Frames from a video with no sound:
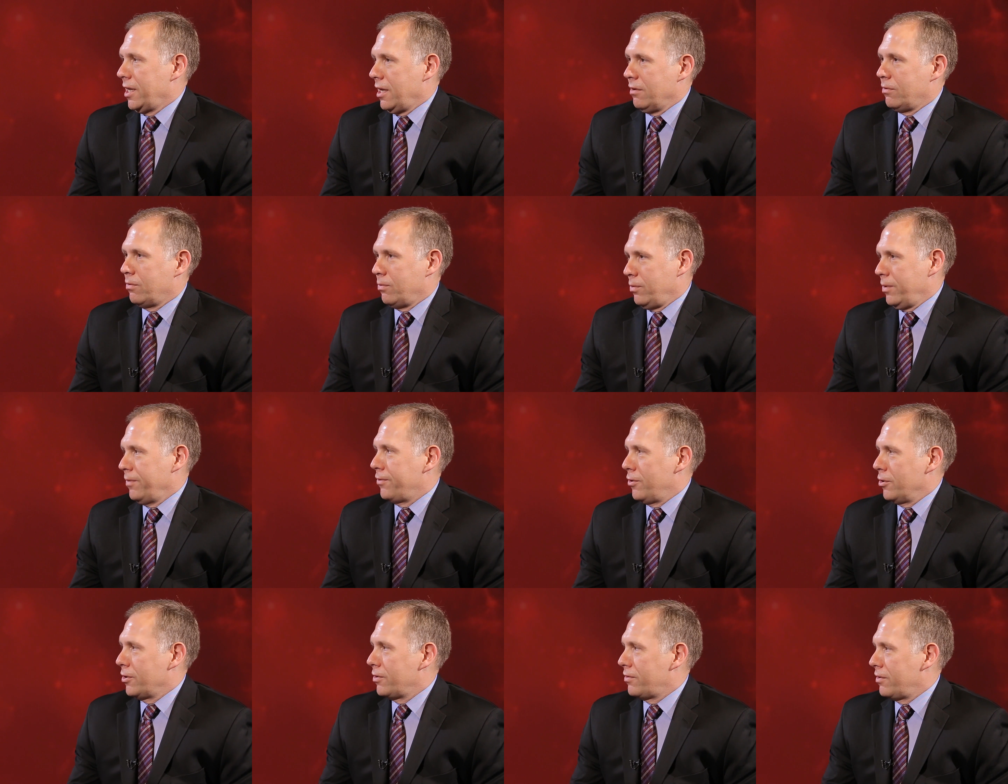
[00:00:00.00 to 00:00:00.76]
case, we
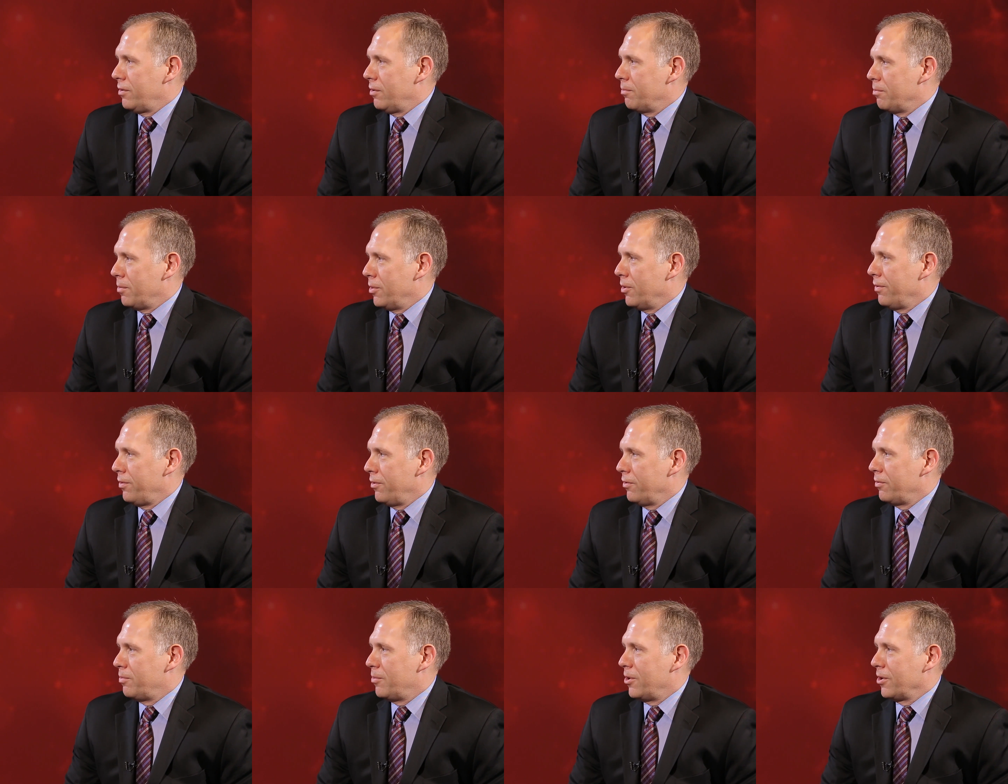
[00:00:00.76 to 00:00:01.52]
focus on
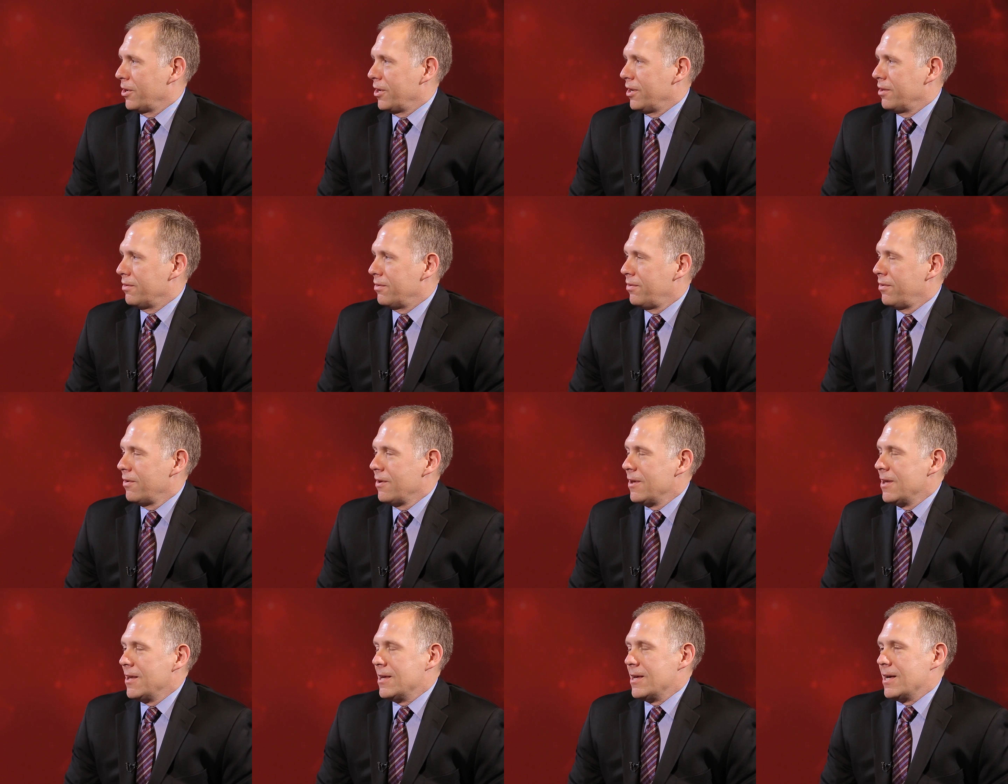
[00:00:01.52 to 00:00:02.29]
both those markets
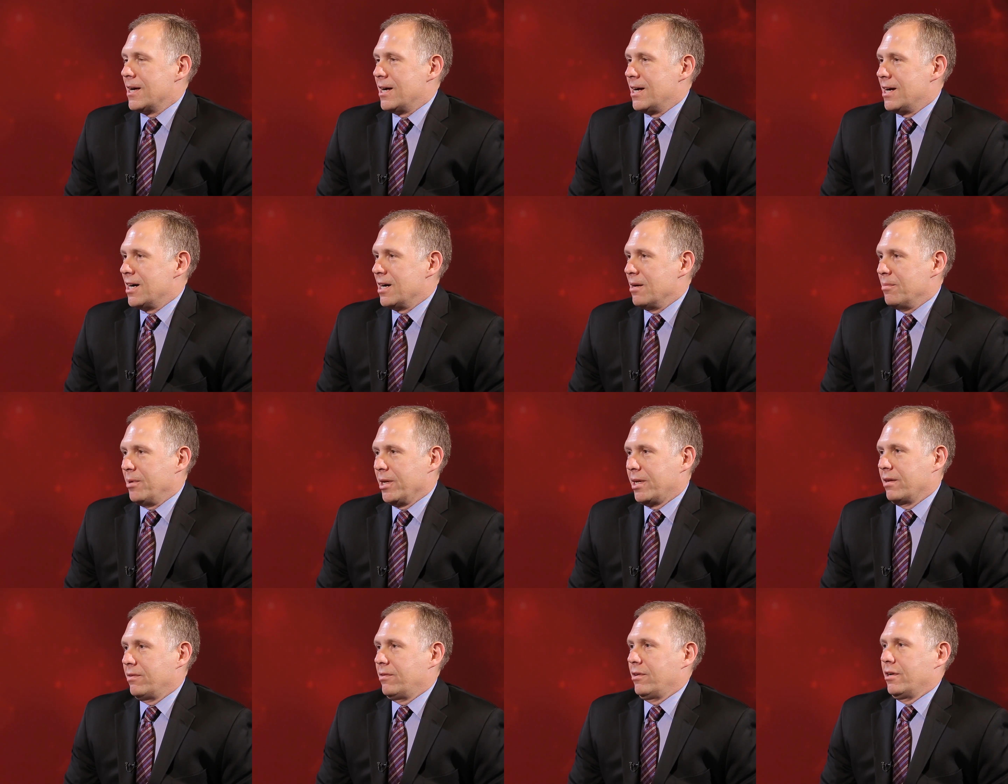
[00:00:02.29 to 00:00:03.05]

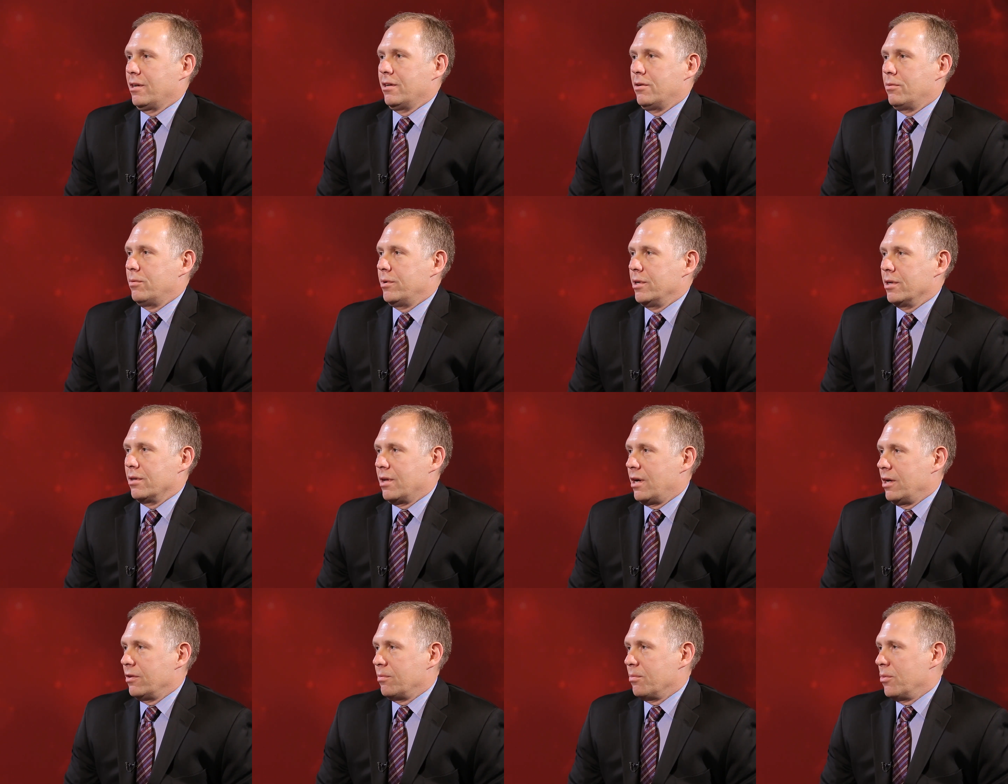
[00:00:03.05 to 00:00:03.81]
because they're going to
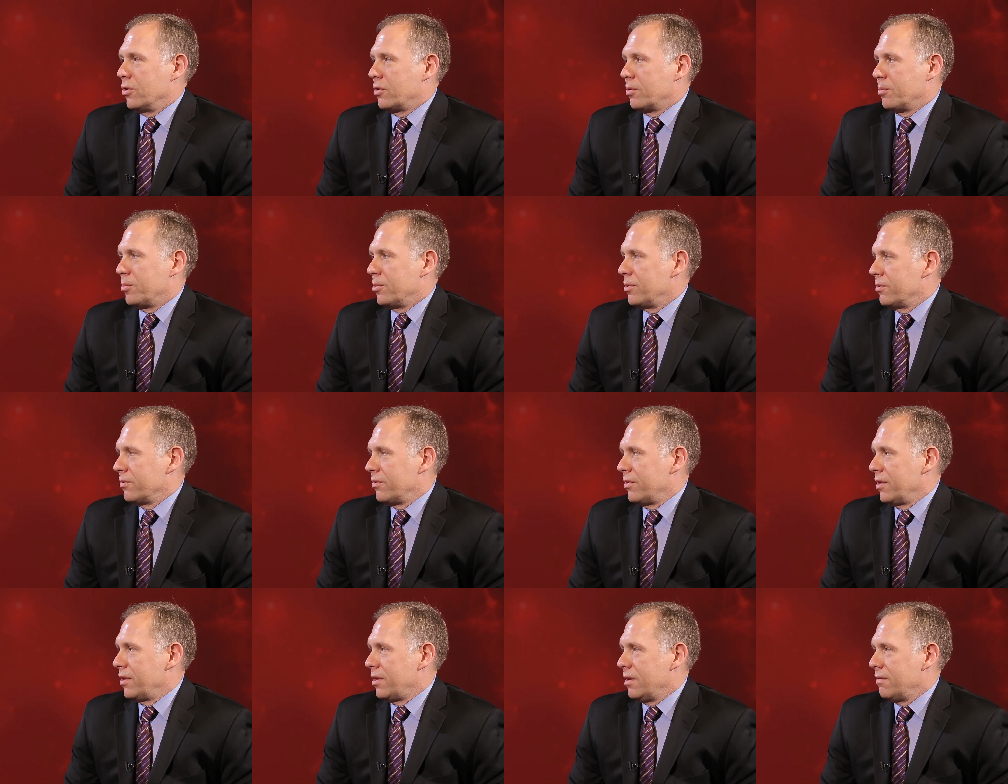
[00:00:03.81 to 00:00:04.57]
realize
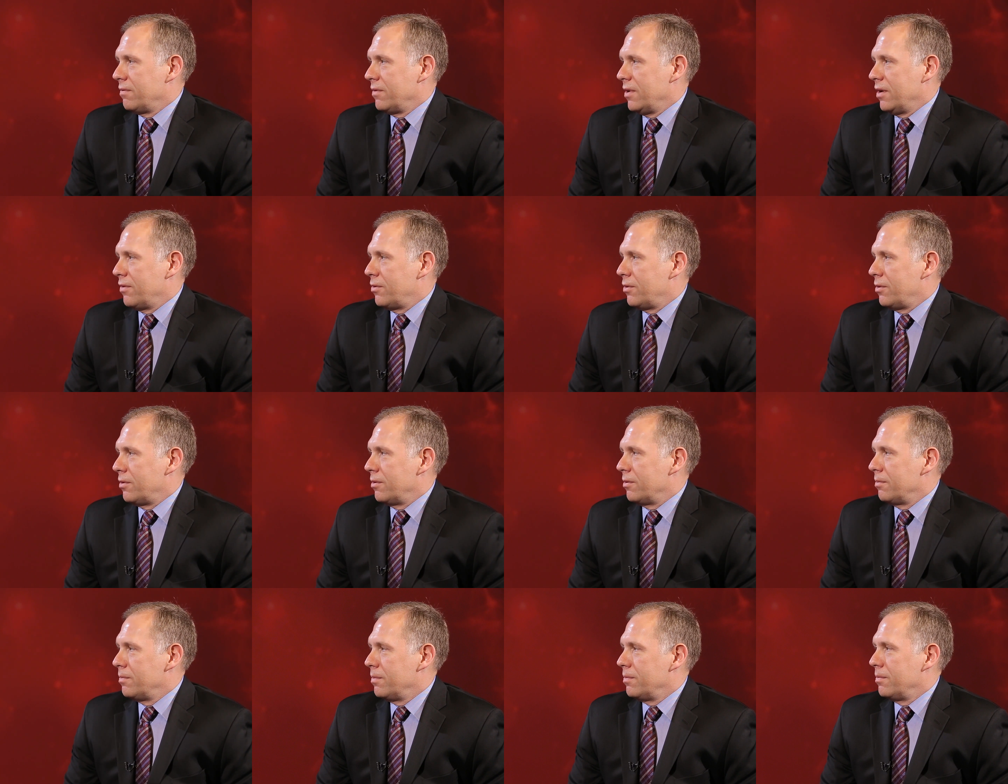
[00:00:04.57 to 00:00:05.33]
multiples that they've
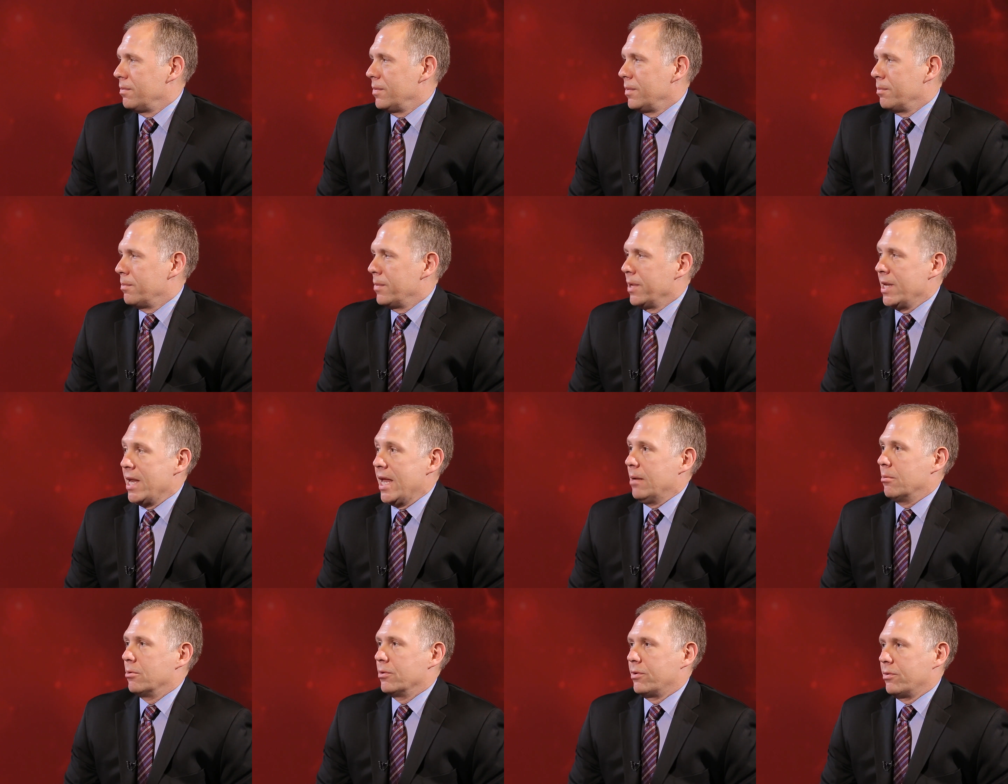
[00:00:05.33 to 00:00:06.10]
never been
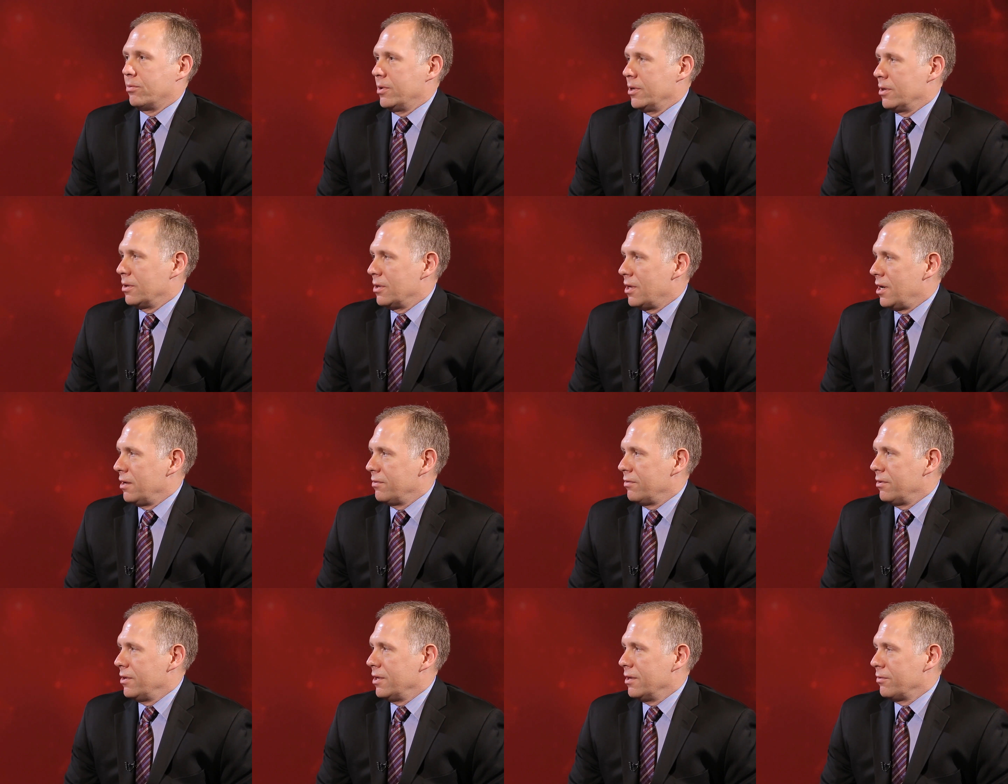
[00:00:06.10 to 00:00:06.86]
able to
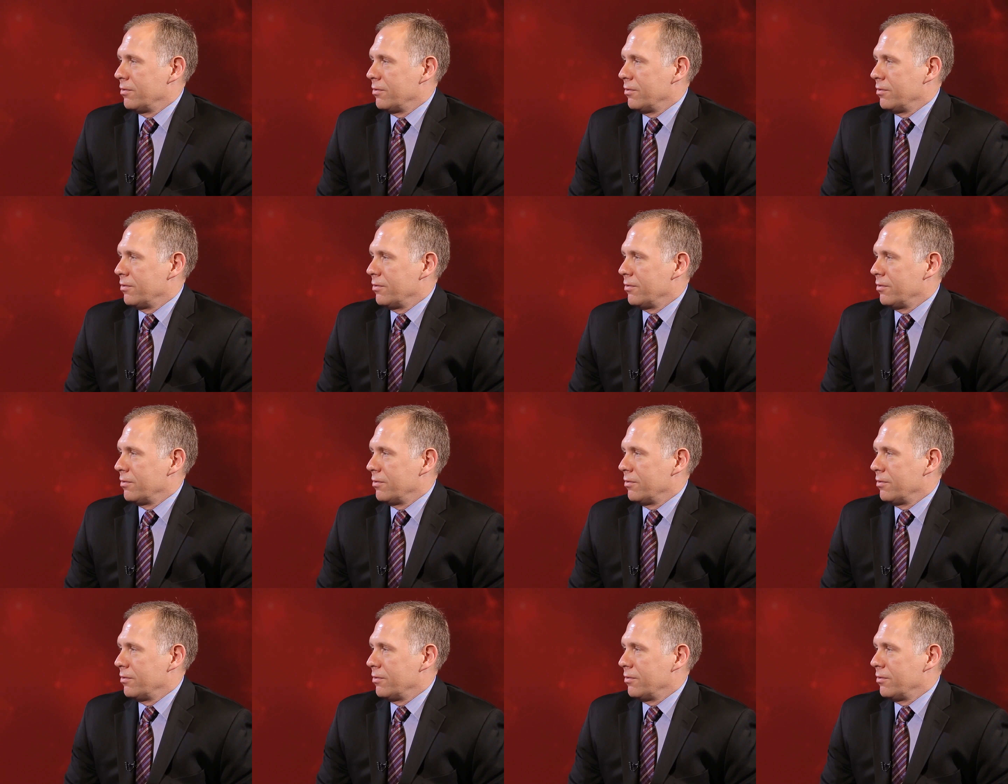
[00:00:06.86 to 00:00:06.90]
realize in